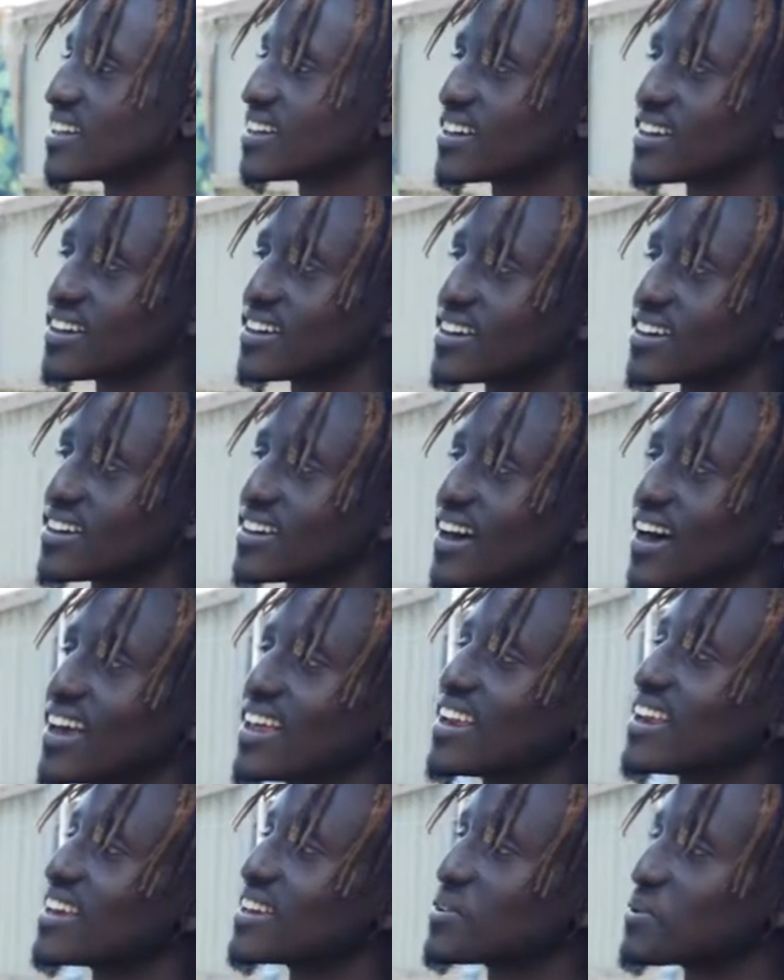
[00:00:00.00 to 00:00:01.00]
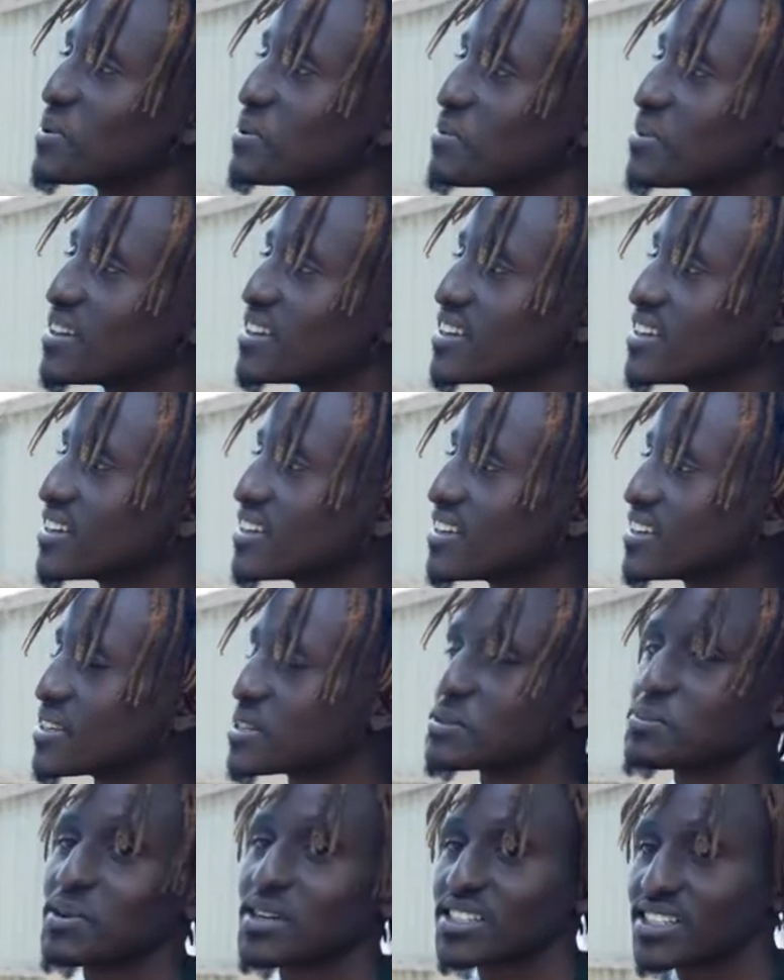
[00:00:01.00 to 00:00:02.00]
Uh, I like women,
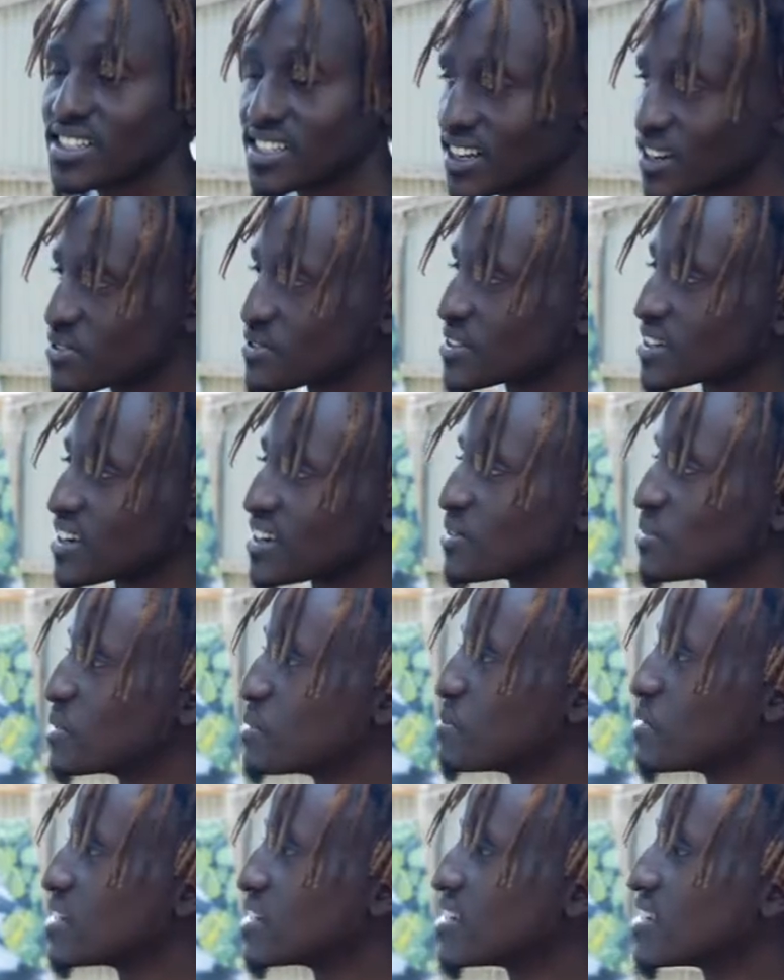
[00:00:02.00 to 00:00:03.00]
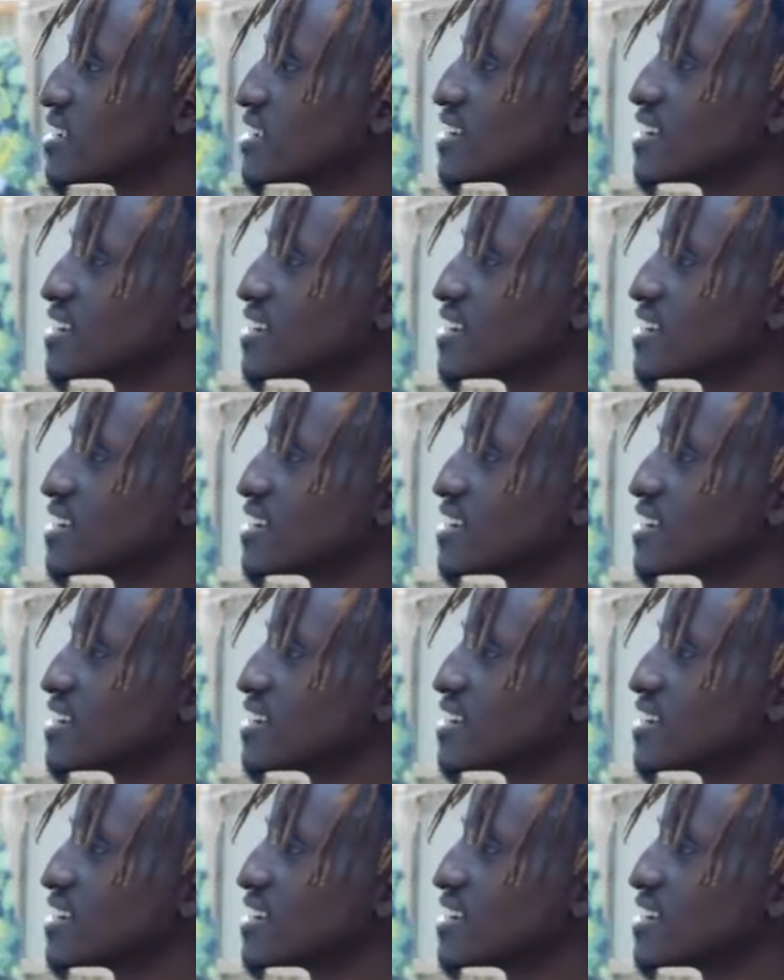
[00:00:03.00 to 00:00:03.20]
especially African women.